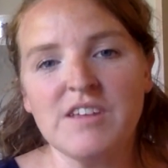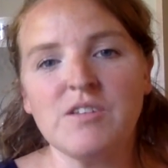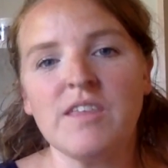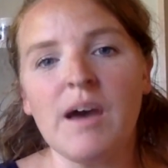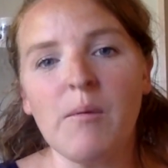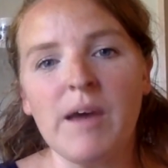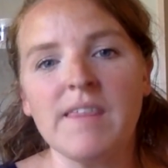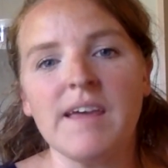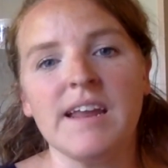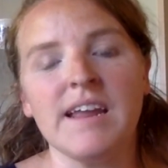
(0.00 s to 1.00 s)
So that way
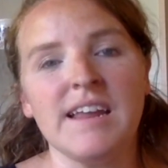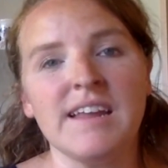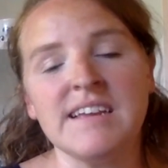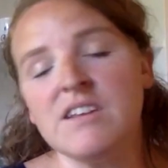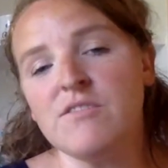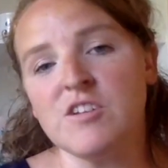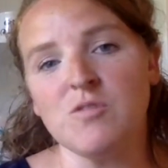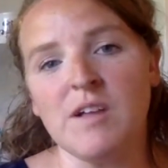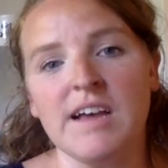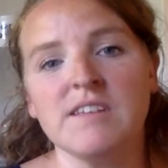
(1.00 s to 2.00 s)
that it is
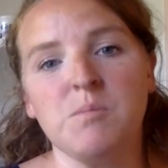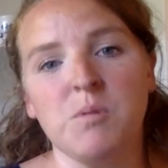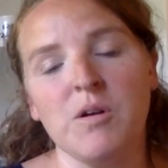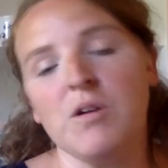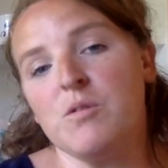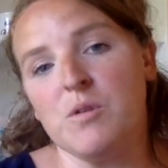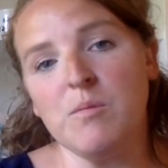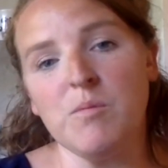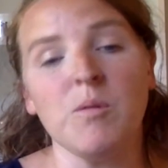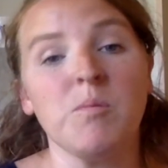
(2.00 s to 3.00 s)
individualized per
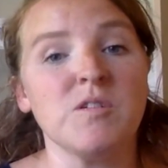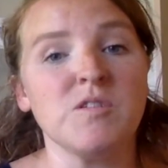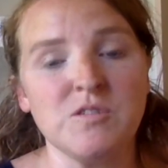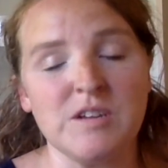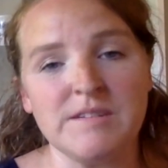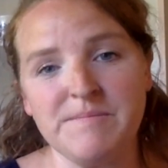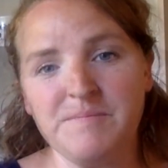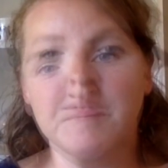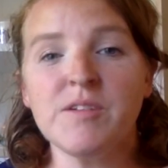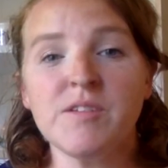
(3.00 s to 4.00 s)
group or per student.
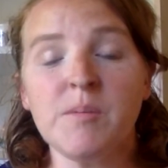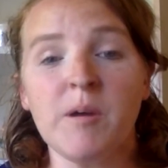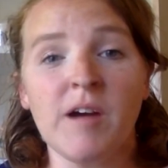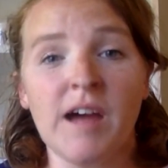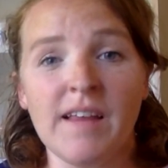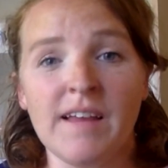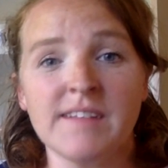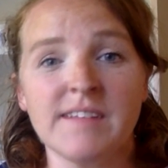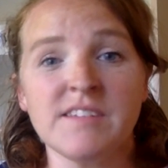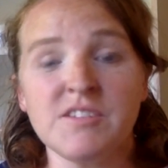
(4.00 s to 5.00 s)
We use Hāpara
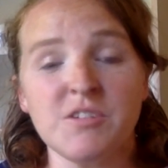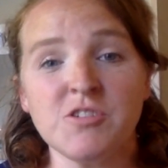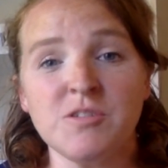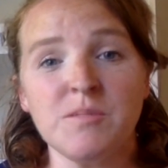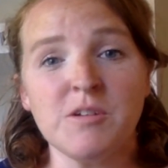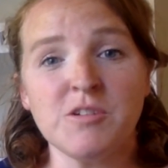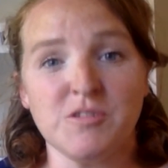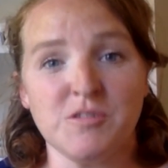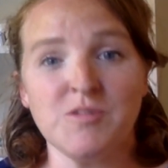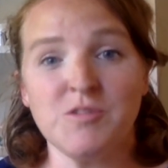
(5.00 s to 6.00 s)
Highlights as a social
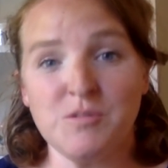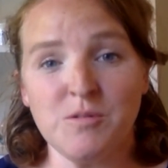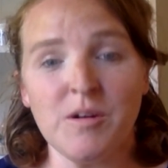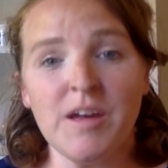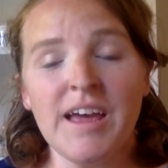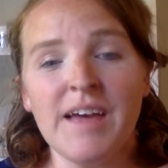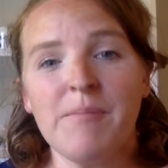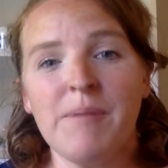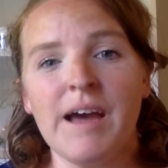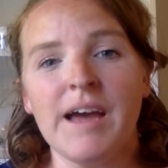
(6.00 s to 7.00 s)
emotional tool
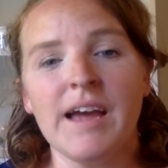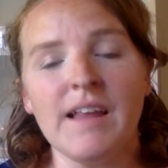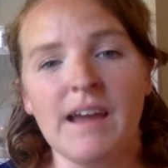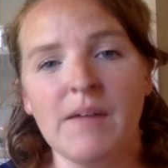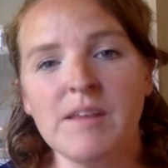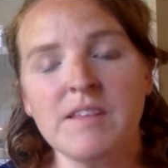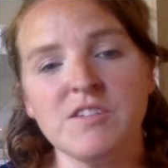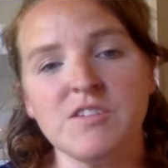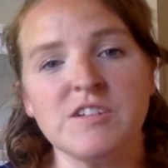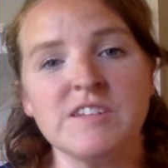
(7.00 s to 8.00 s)
by allowing the
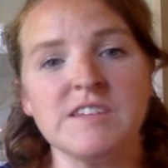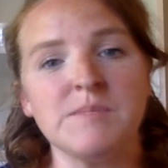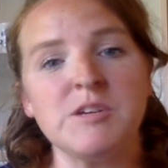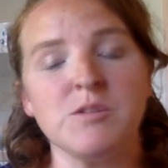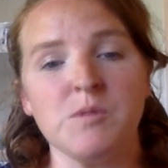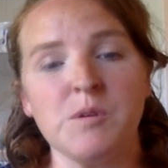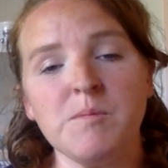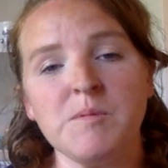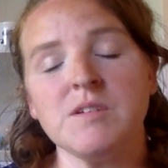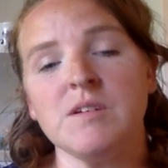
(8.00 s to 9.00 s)
students to be
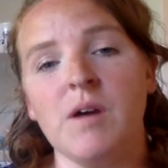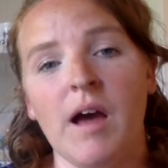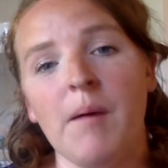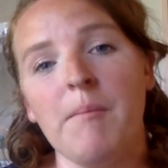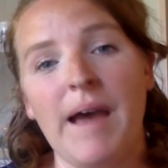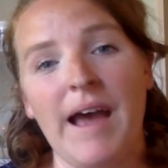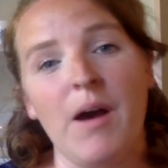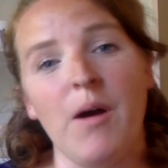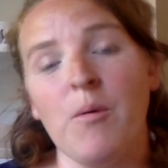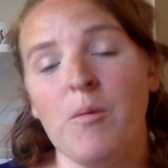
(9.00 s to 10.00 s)
grouped
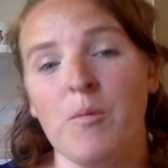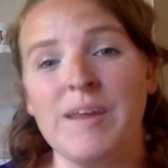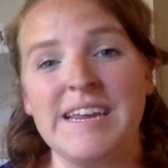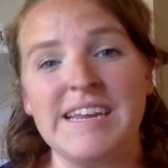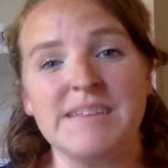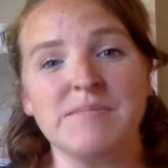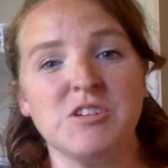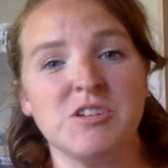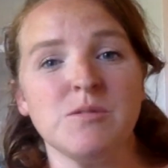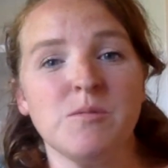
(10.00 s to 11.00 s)
how we need them
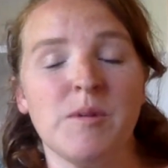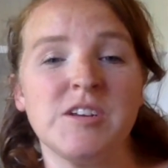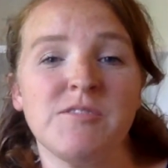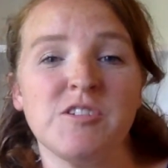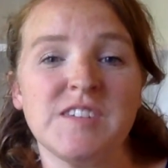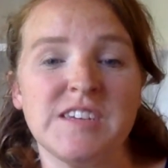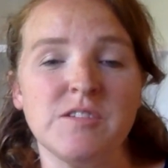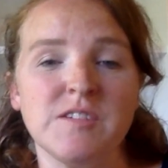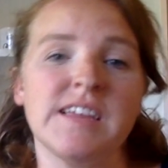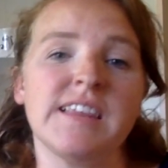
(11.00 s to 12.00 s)
to, whichever
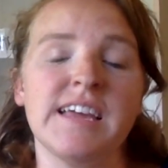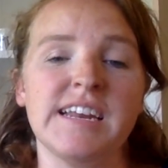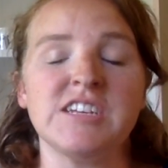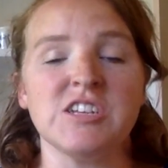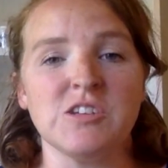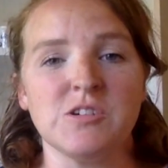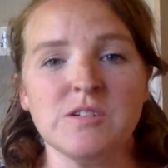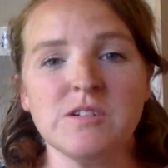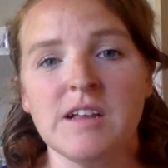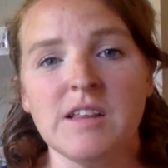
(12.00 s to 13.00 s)
skills that they need to
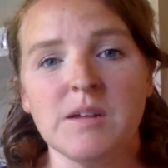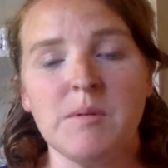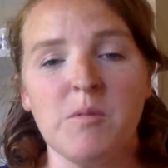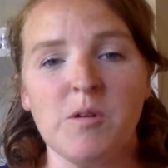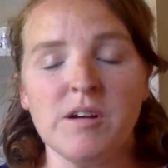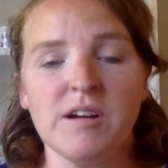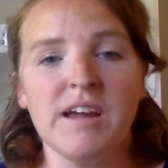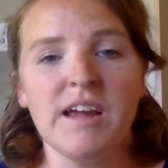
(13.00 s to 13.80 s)
learn a little bit more.